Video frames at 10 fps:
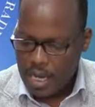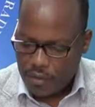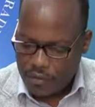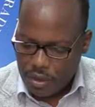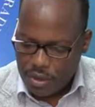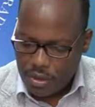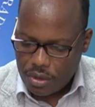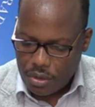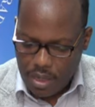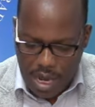of course,
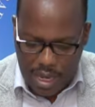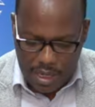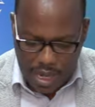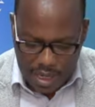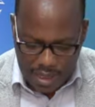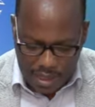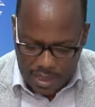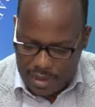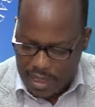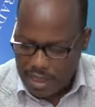also there
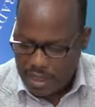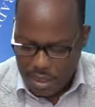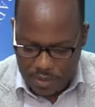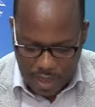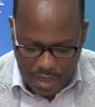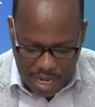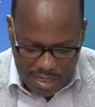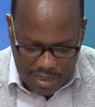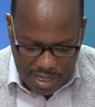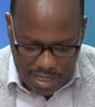is another scripture in
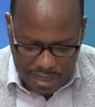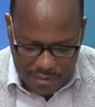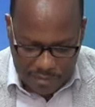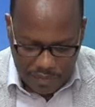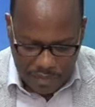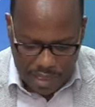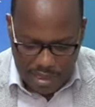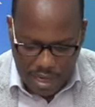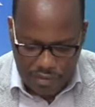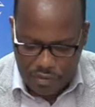Isaiah
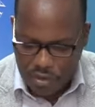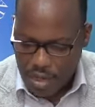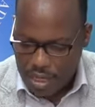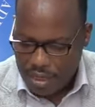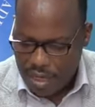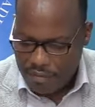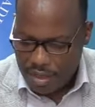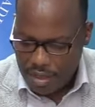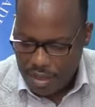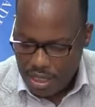
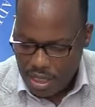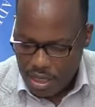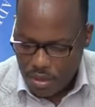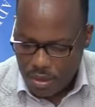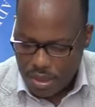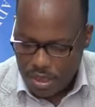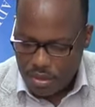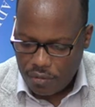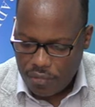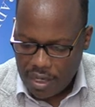51:11, which I
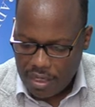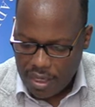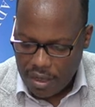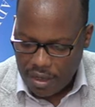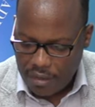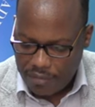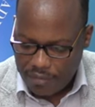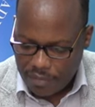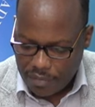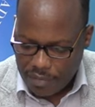also find
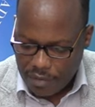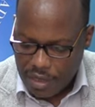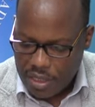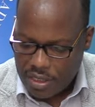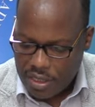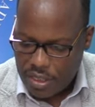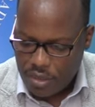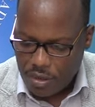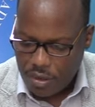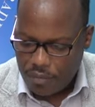very
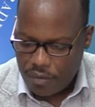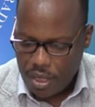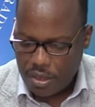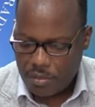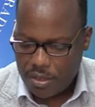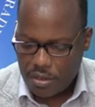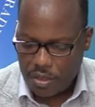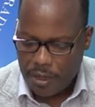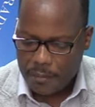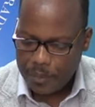essential for our topic
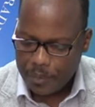today.